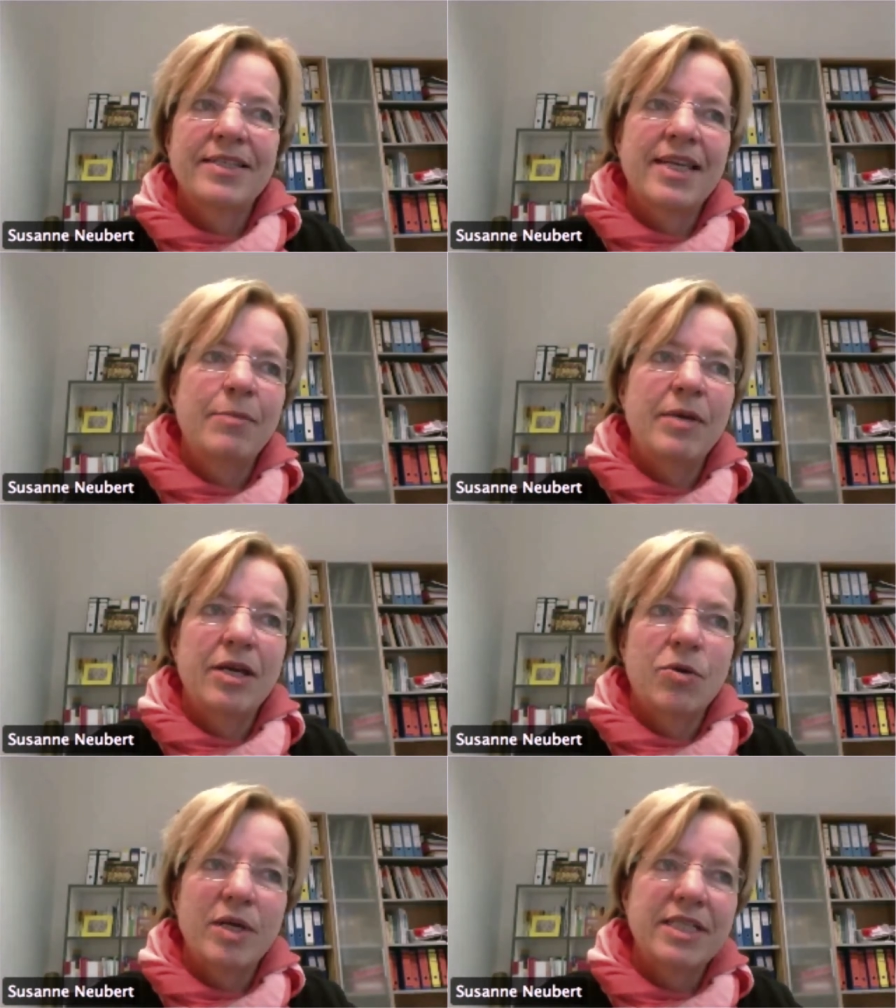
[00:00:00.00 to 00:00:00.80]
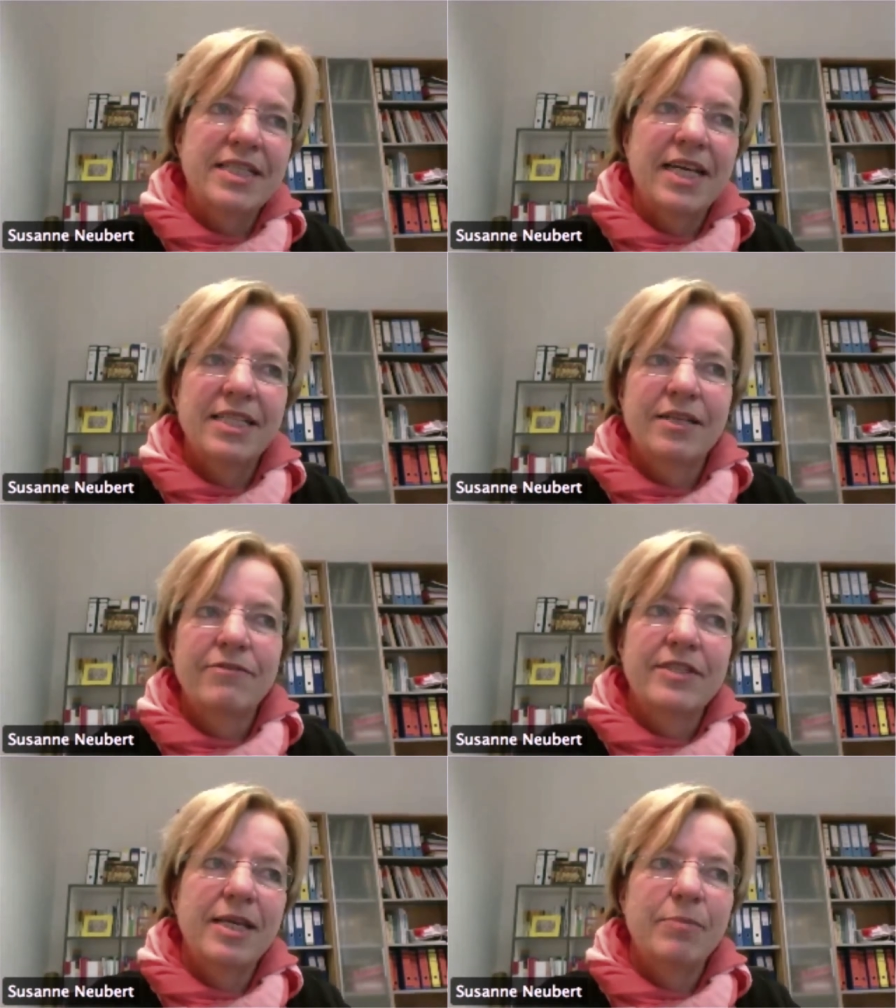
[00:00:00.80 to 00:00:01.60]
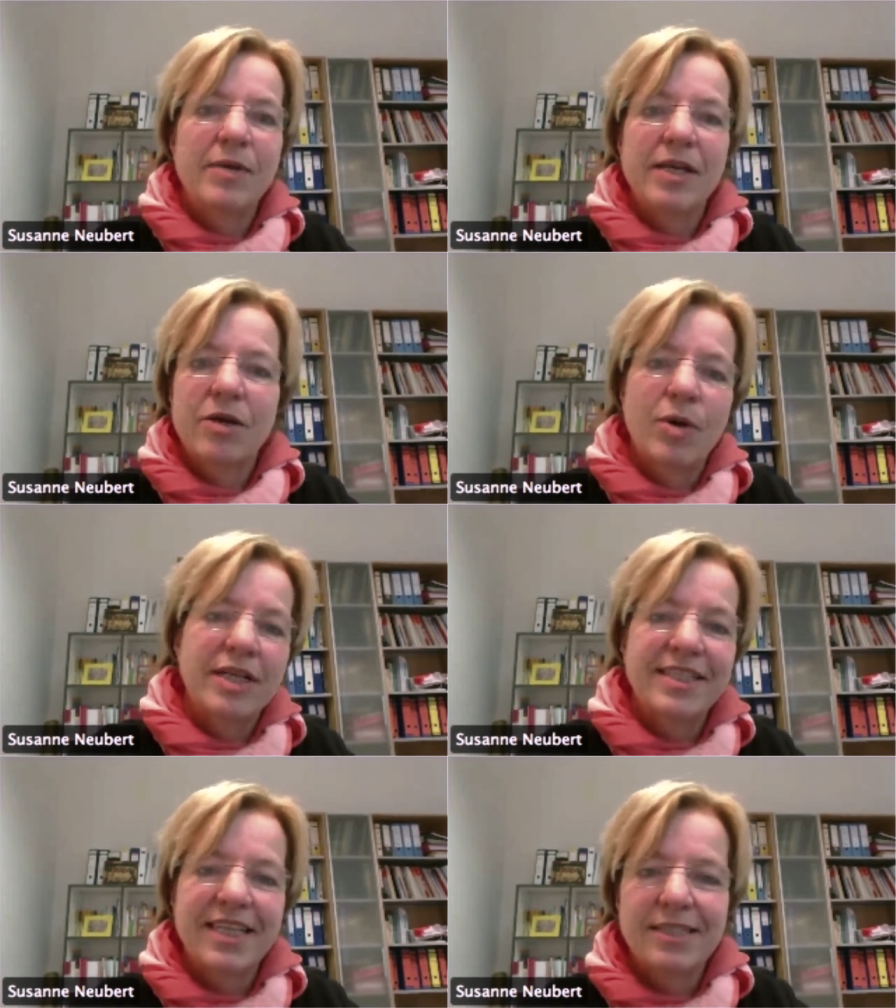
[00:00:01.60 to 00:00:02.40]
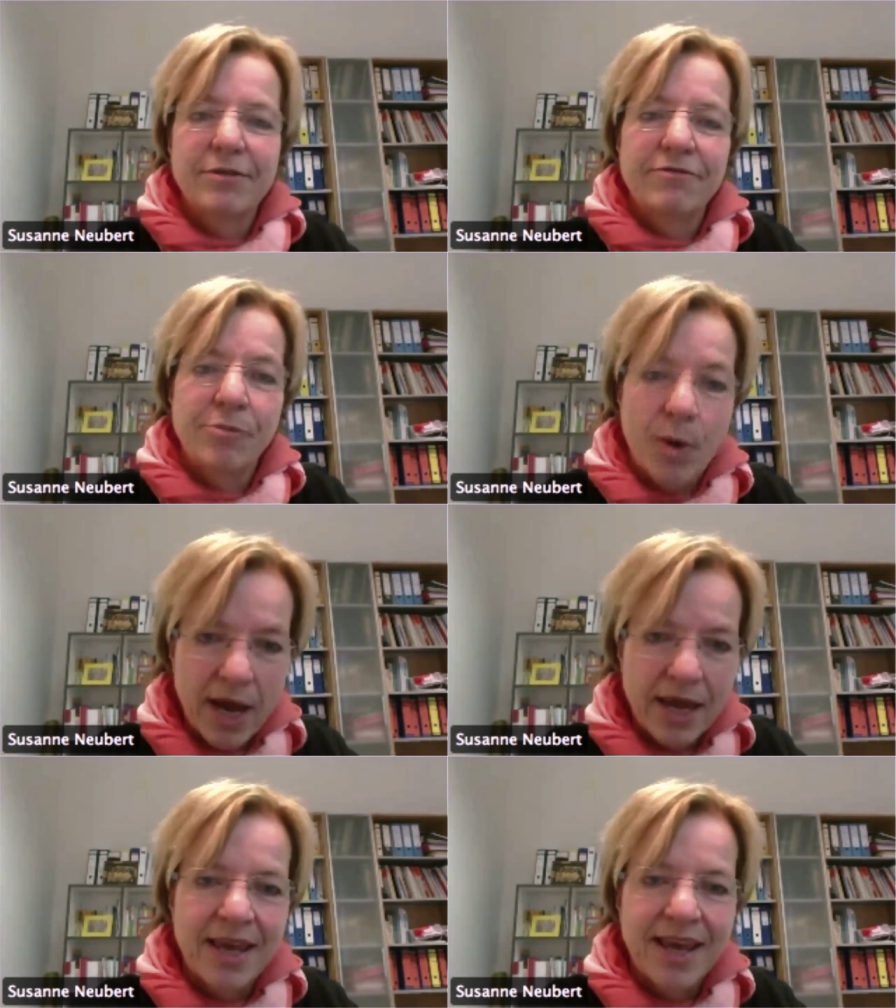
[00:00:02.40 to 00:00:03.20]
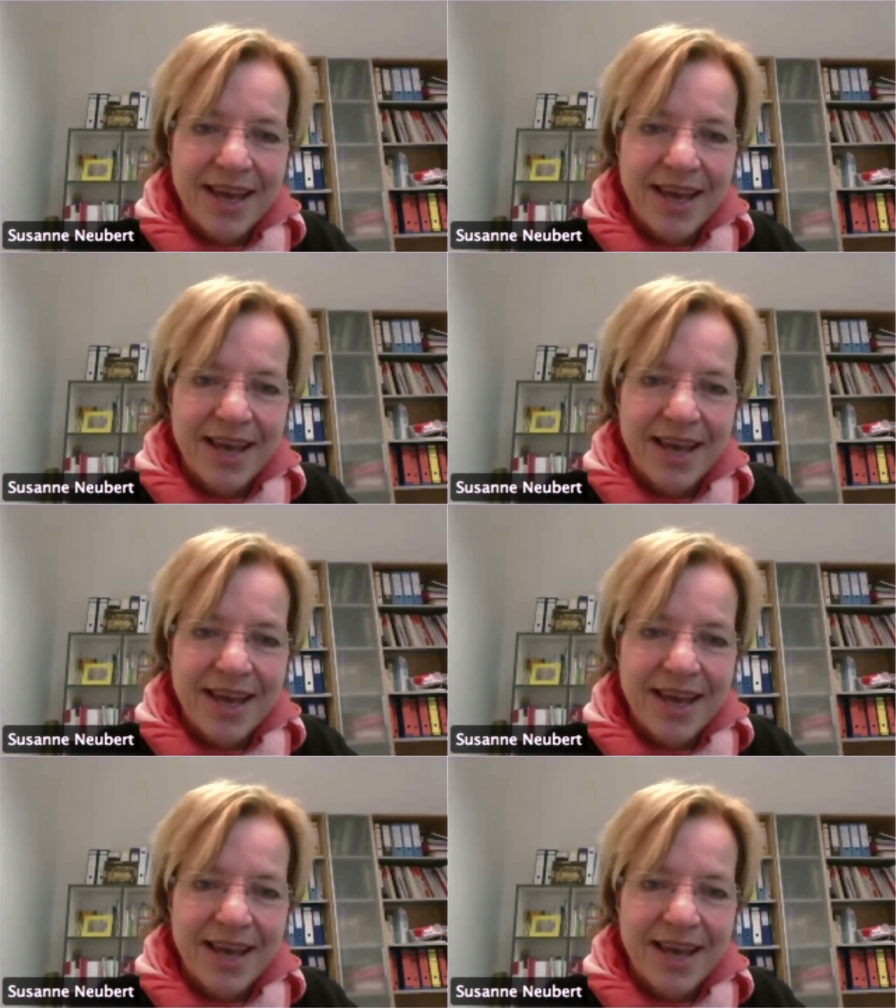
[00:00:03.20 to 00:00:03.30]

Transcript: semi-quantitative, semi-qualitative way.